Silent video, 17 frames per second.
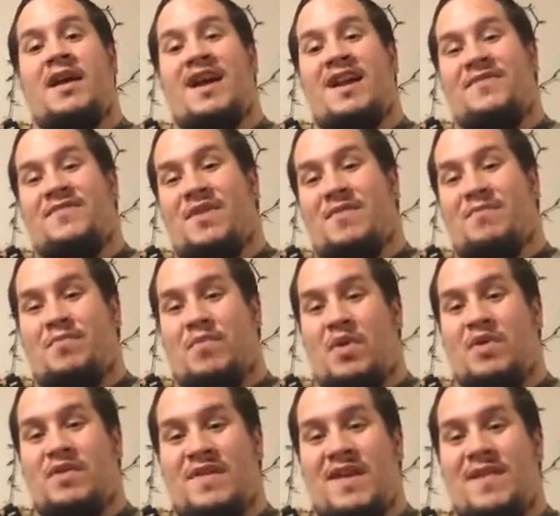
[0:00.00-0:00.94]
And if you
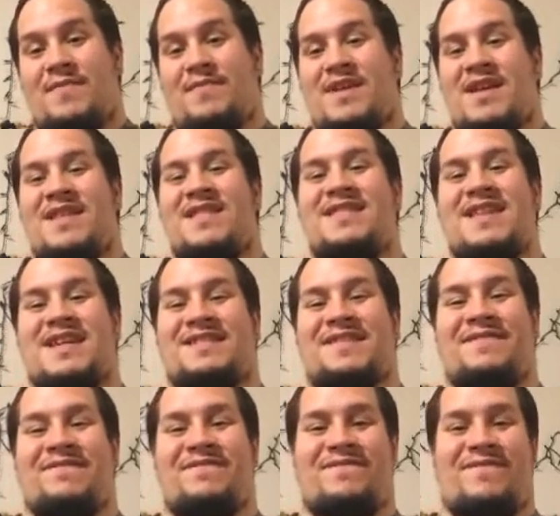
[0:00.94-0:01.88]
burn them,
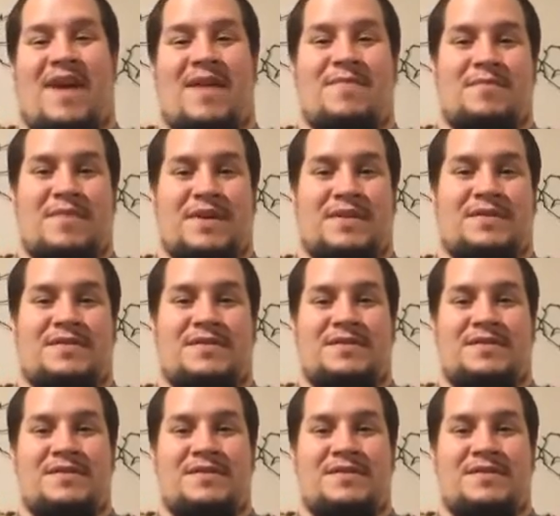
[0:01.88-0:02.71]
that's a vet bill.